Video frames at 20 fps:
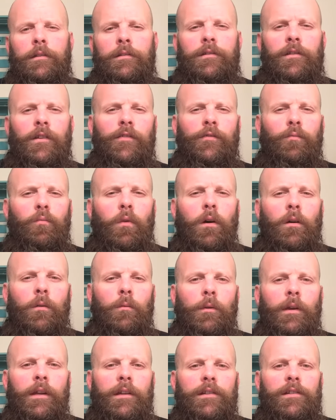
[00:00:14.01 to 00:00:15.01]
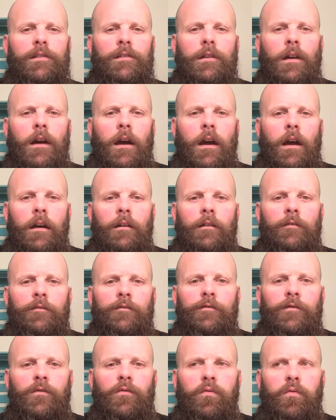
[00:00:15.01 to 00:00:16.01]
just 1 week shy of
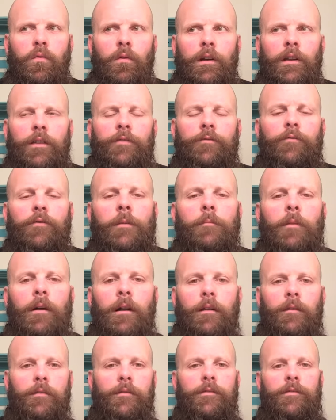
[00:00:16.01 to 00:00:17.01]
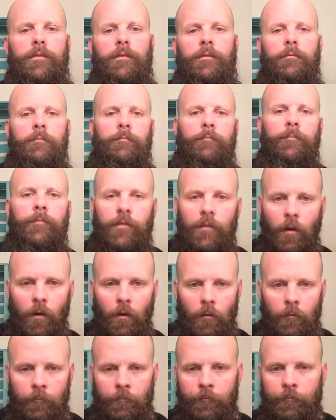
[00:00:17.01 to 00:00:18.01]
23 months.
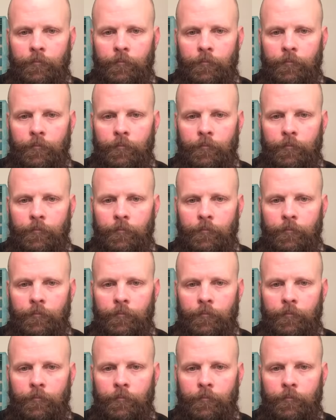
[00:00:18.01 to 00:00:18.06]
So